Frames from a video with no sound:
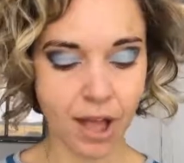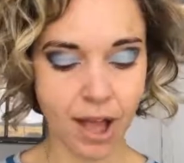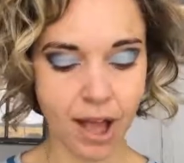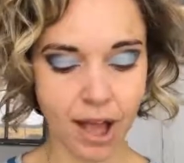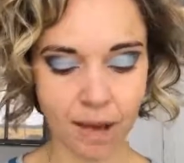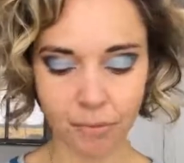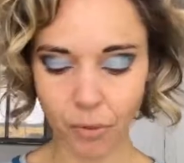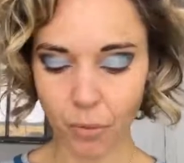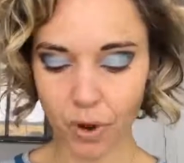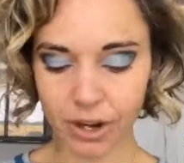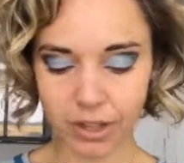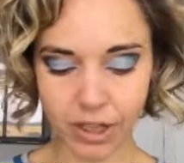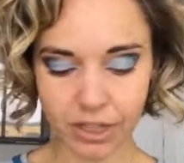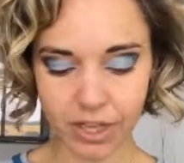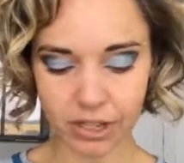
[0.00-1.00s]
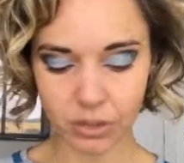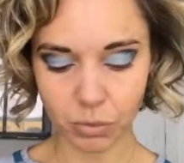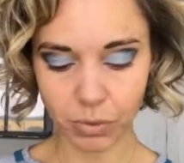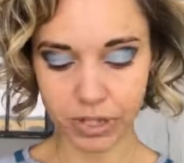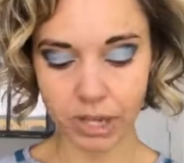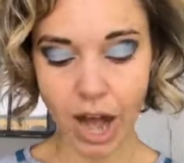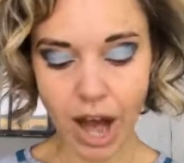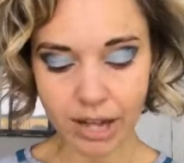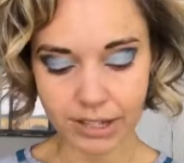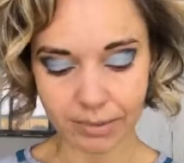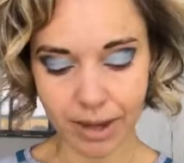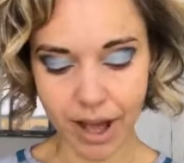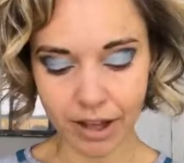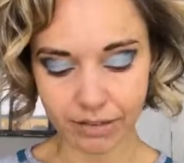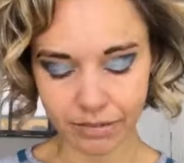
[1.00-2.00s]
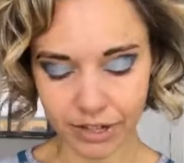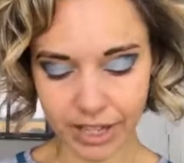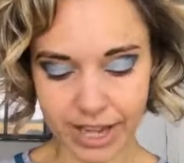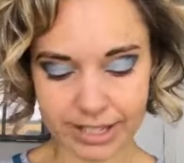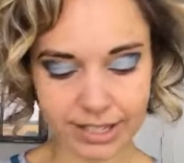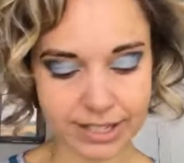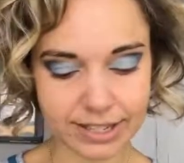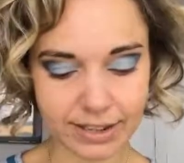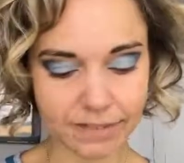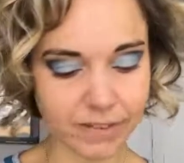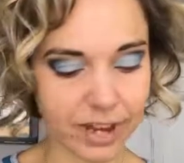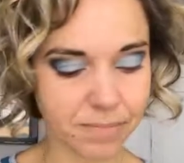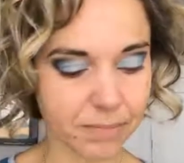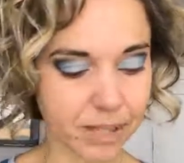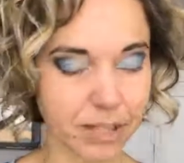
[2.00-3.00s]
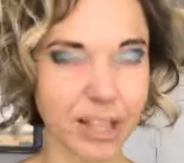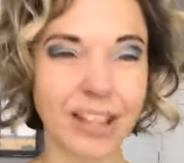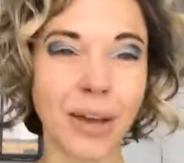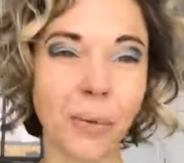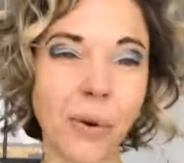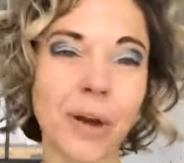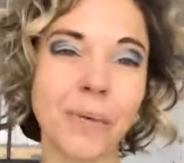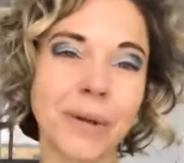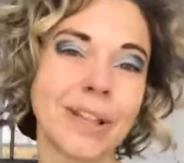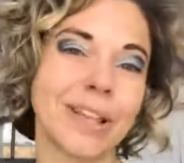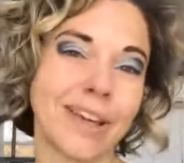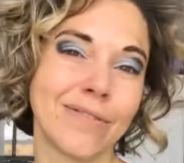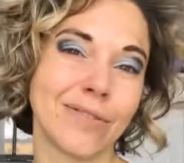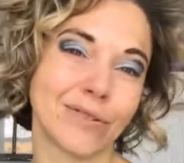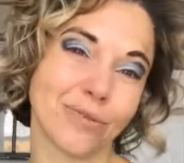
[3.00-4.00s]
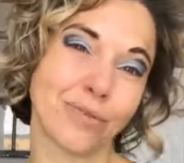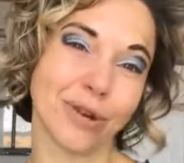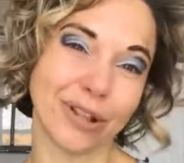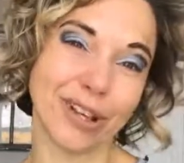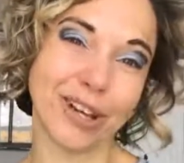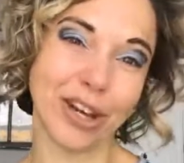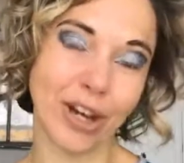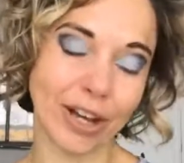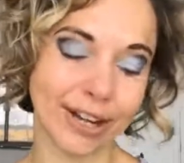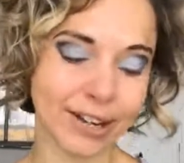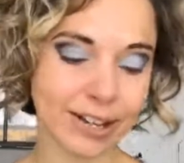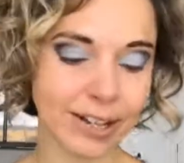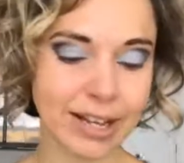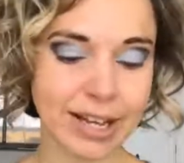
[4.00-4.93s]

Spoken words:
But one of the things we talked about and realized as a family that like where we live is really good.